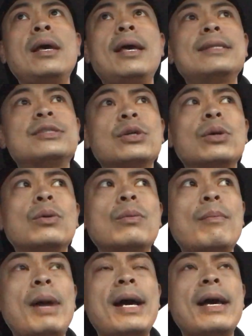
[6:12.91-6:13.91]
And so
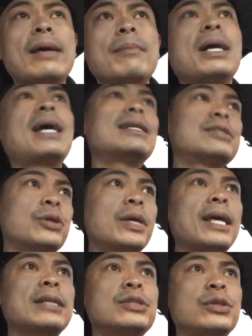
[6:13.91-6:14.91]
my answer
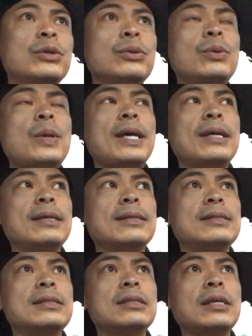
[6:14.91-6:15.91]
again to you
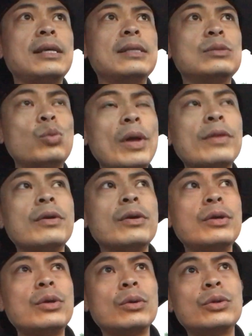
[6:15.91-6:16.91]
is whether
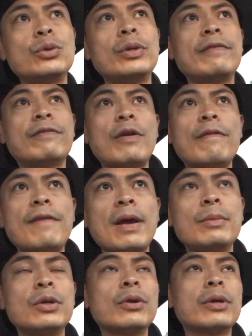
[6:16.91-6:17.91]
you're doing it for your
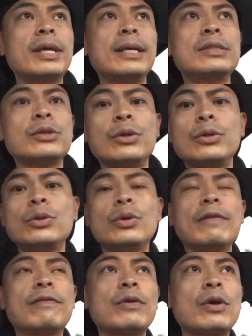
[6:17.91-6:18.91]
family, your kids, or you're
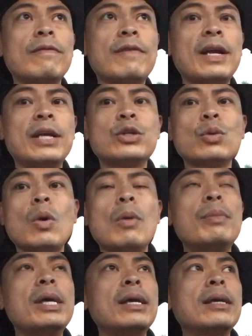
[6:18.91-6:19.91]
doing it for your financial
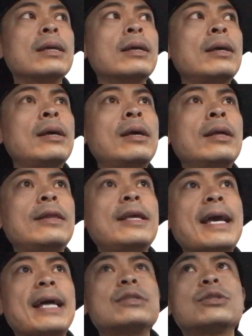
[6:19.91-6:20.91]
well-being,
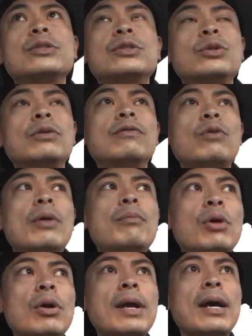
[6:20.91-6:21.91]
the answer to avoid
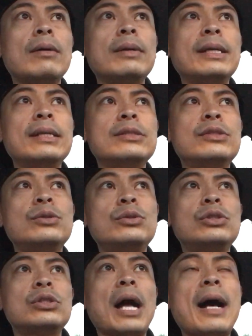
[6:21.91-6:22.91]
burnout is to
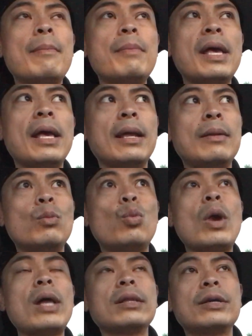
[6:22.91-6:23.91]
stop and
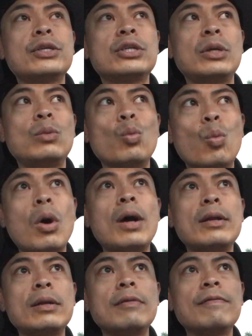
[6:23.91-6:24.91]
relish in
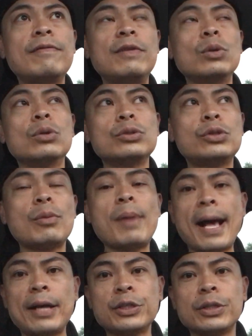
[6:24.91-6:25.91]
what fuels your
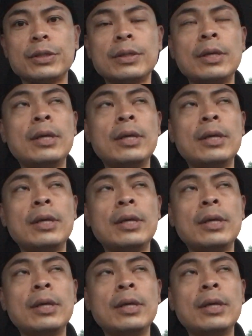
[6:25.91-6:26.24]
passion.